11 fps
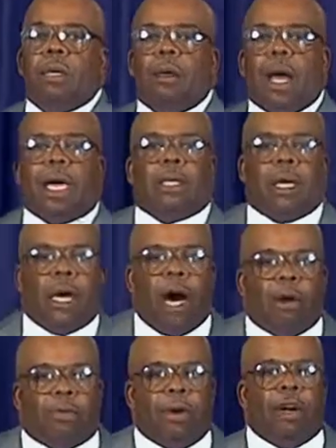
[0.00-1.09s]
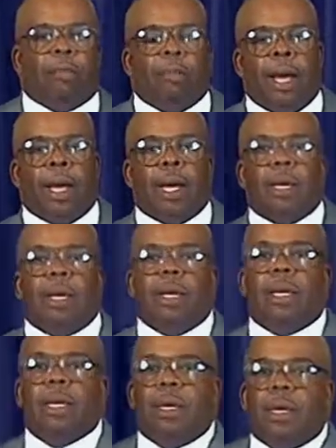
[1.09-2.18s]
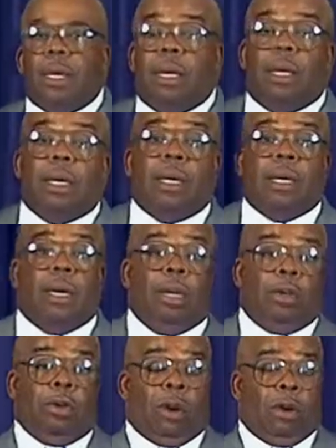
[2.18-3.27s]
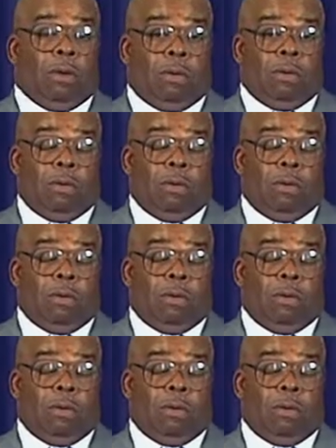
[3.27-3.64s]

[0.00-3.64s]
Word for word: That's a God-fearing man. You know,